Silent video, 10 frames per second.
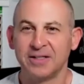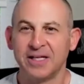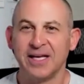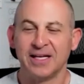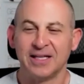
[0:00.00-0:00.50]
in
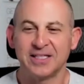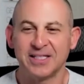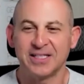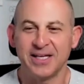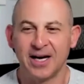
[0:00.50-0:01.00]
and
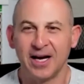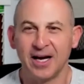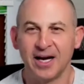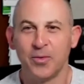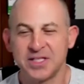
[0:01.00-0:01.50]
listening, I
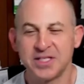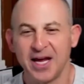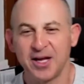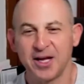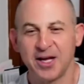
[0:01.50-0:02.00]
always thank
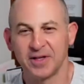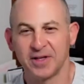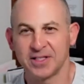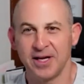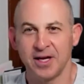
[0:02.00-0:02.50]
you for listening.